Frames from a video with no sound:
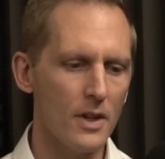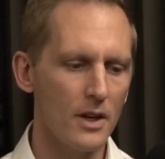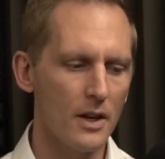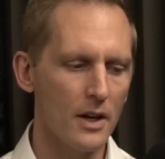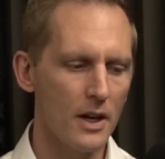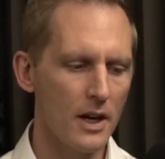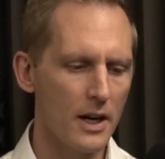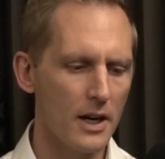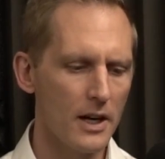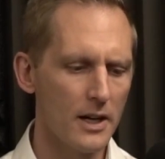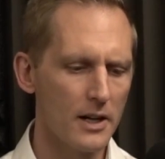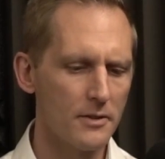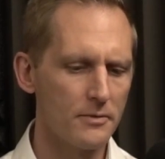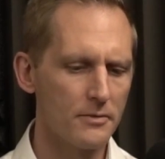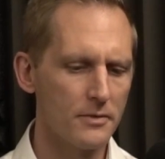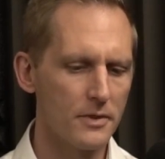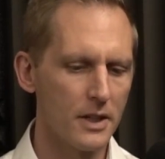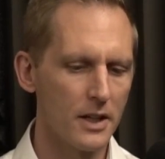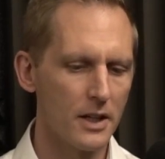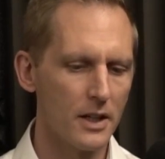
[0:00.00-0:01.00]
it
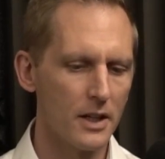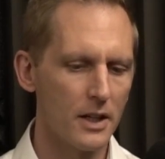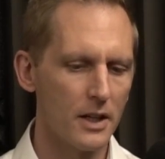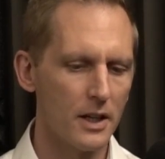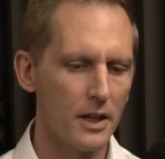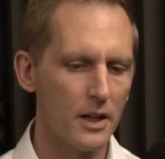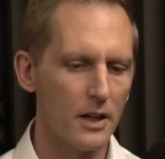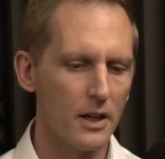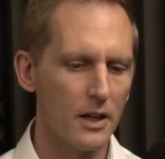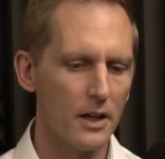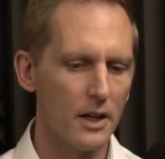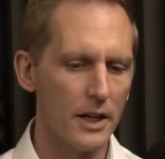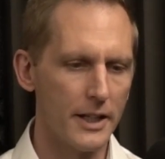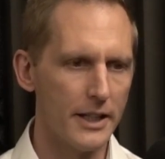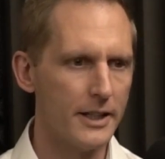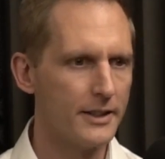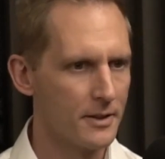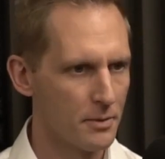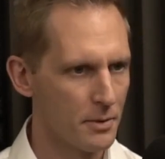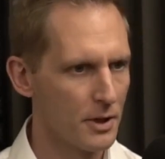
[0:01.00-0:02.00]

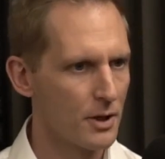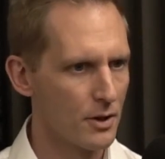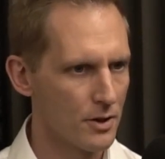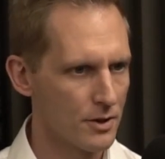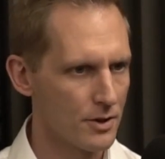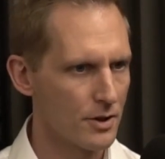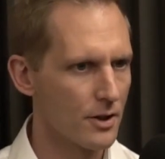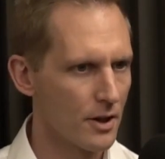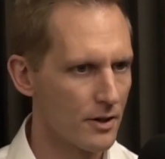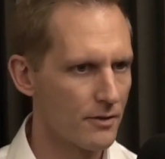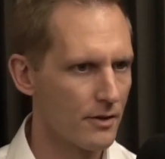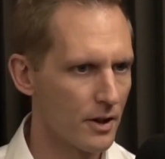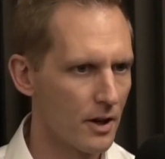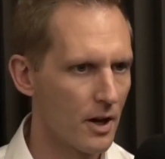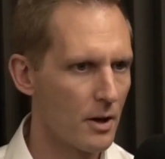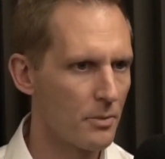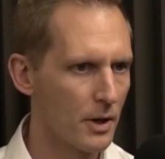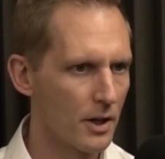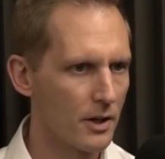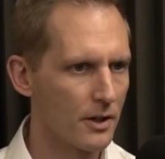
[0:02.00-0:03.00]
needs to be nurtured over a
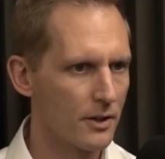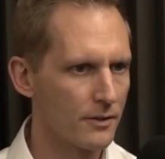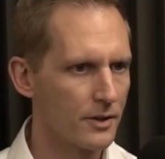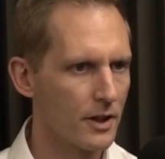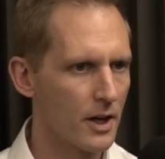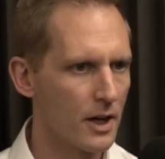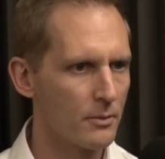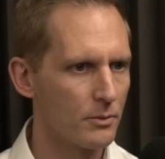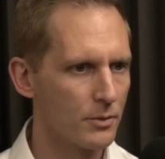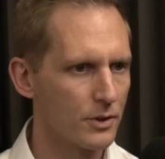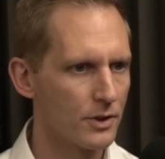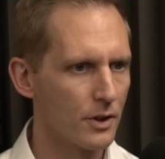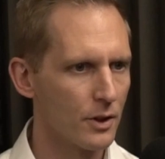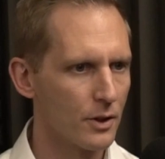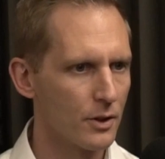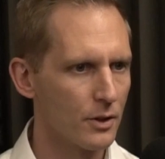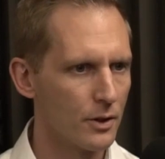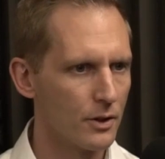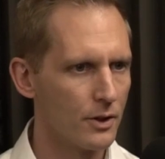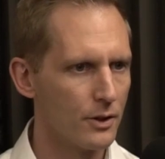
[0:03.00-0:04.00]
period of time.
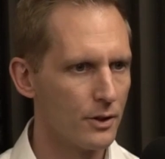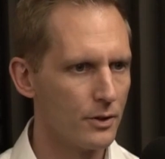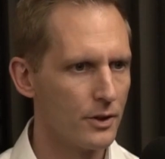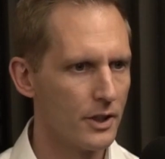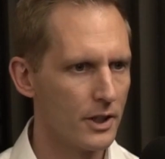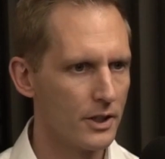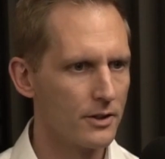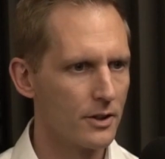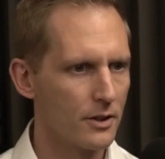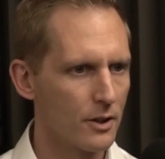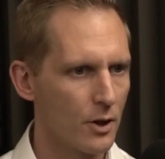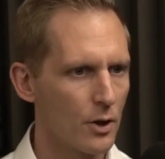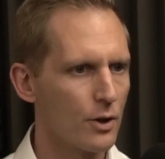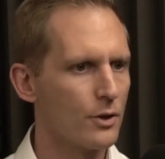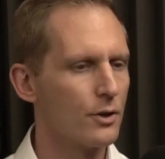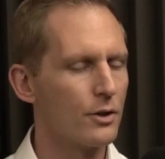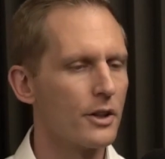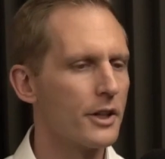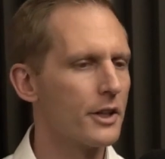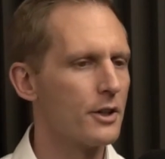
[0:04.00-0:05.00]
So you need to earn
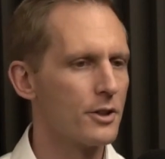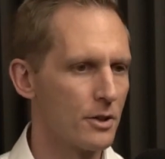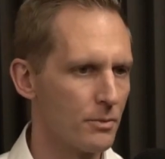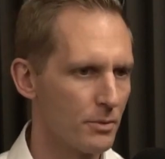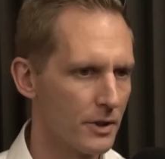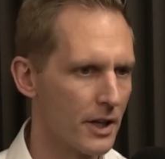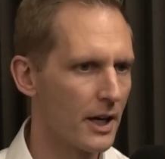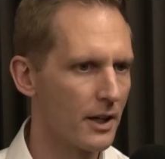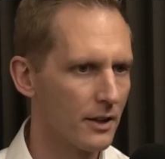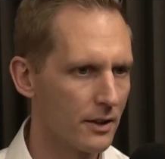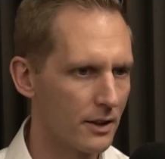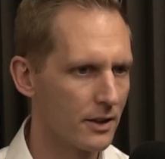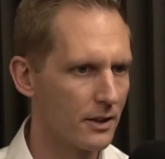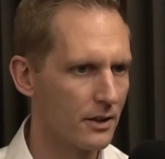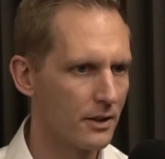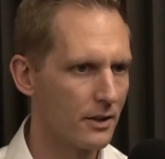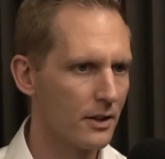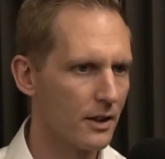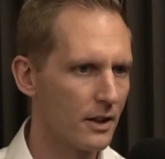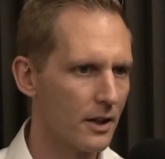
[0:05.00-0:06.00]
your leadership daily.
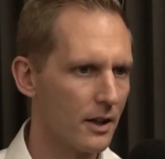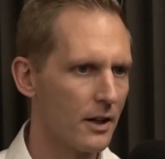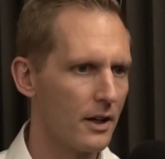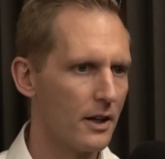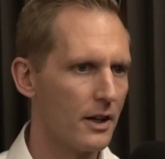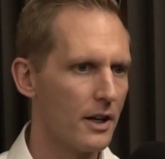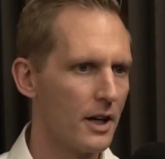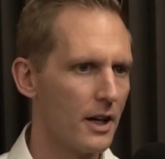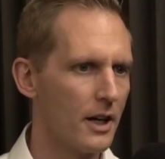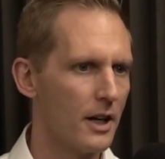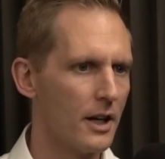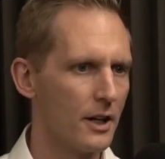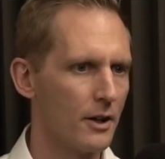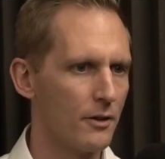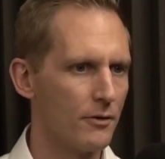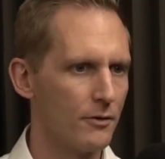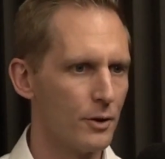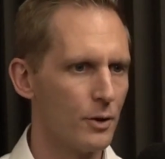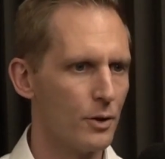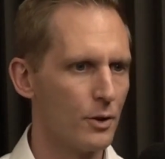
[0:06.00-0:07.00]
And
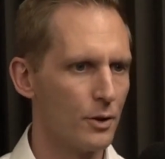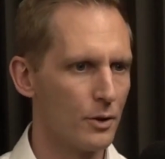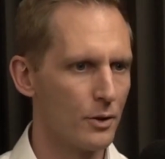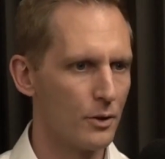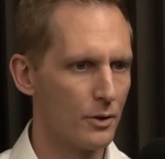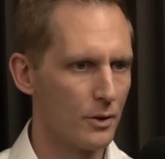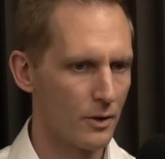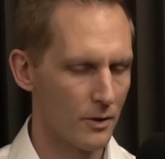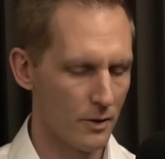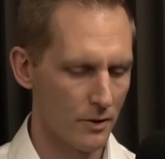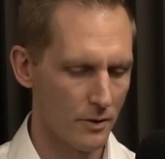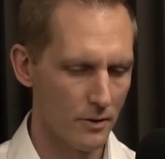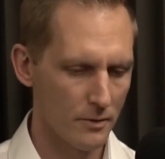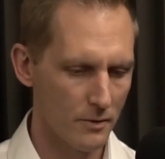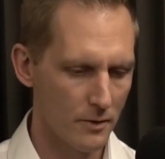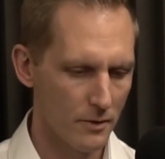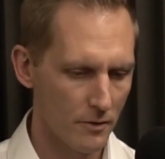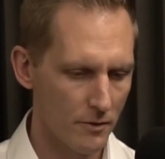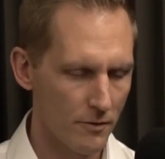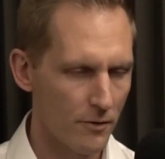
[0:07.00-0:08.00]
if you
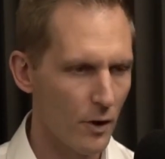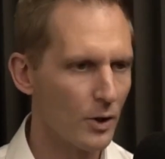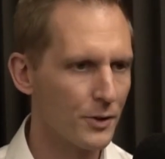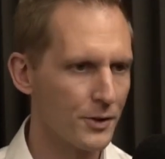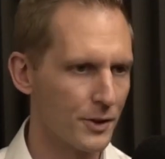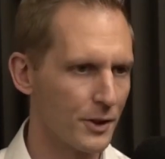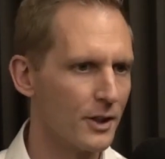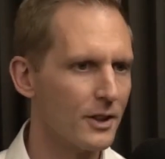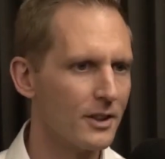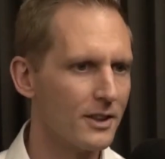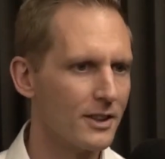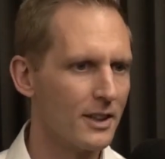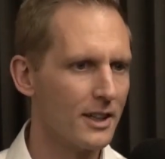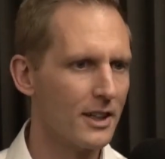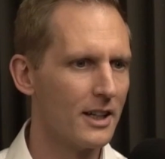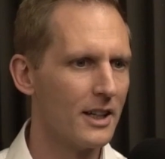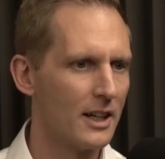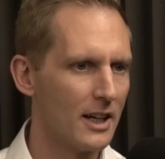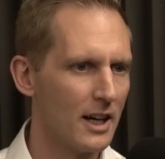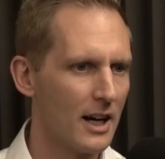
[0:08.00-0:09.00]
falter,
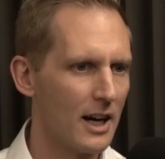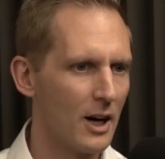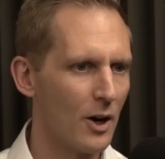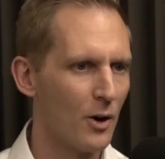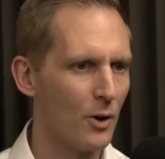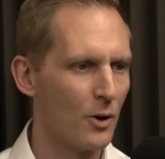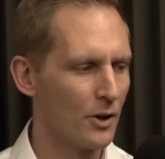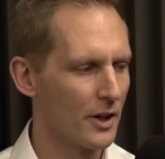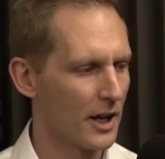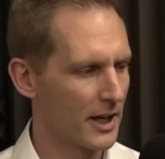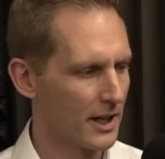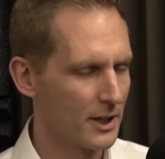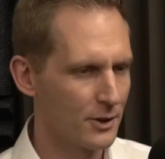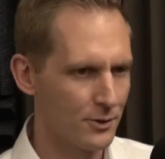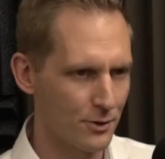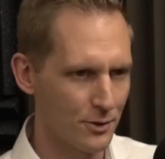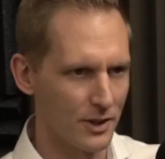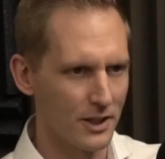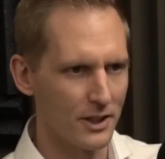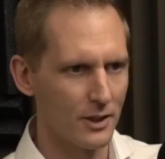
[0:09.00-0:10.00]
all that
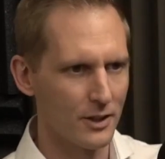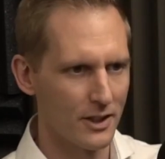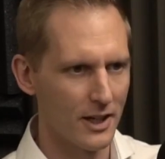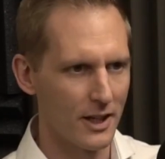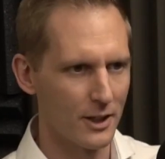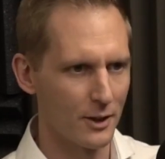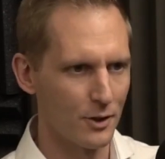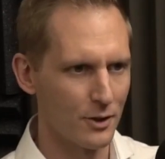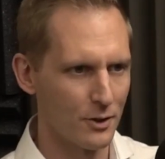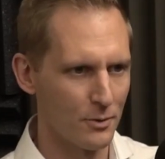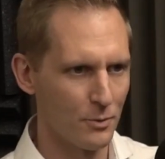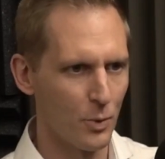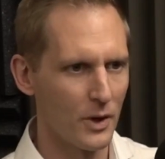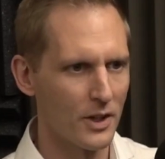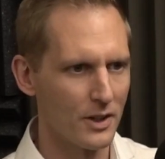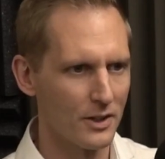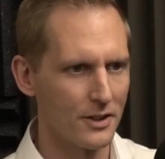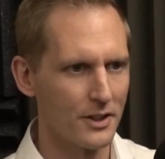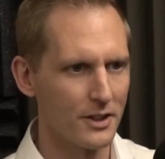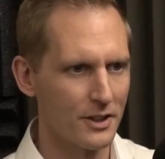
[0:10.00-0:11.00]
history and
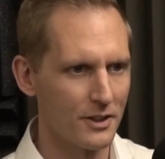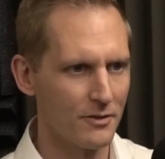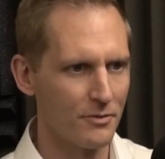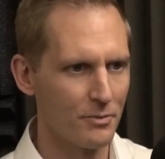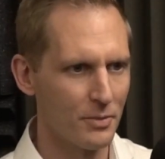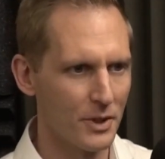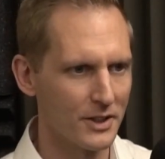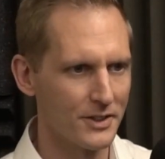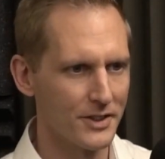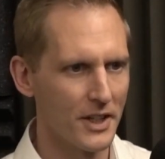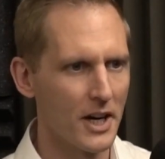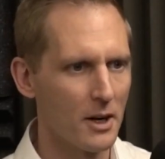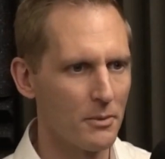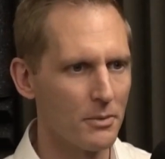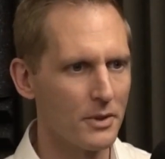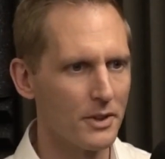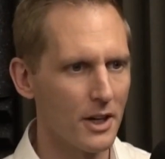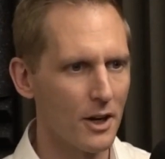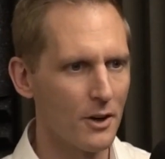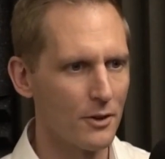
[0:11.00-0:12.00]
goodwill that you've built up
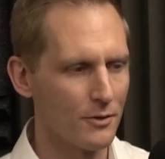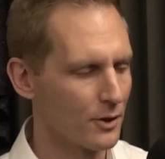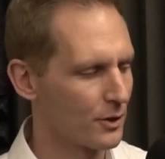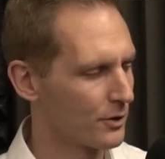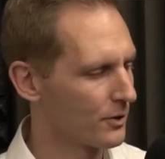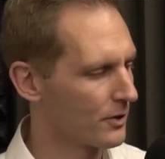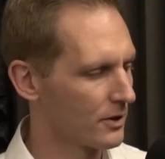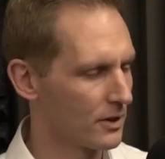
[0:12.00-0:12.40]
over,